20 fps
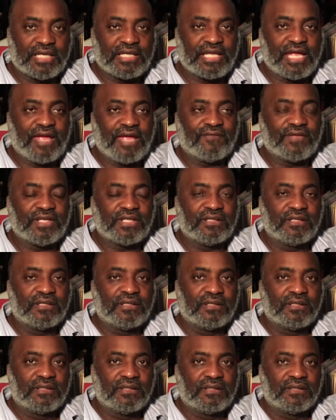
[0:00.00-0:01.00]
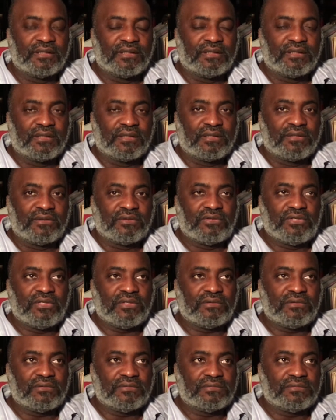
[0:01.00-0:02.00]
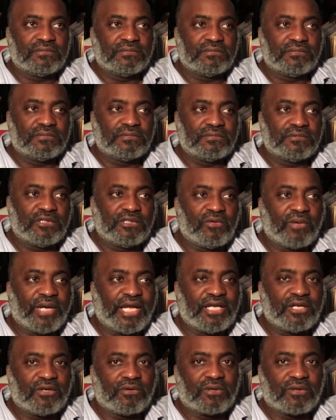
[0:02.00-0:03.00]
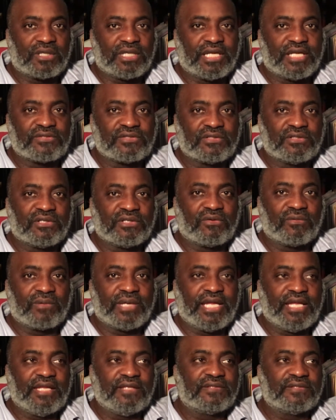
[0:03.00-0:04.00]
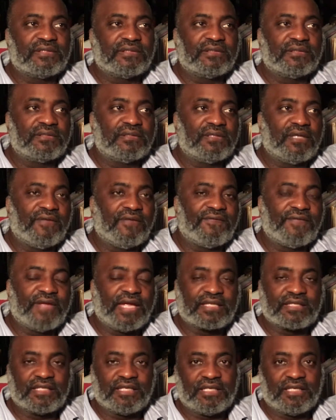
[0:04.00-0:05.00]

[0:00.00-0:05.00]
have it to greater or lesser degrees affecting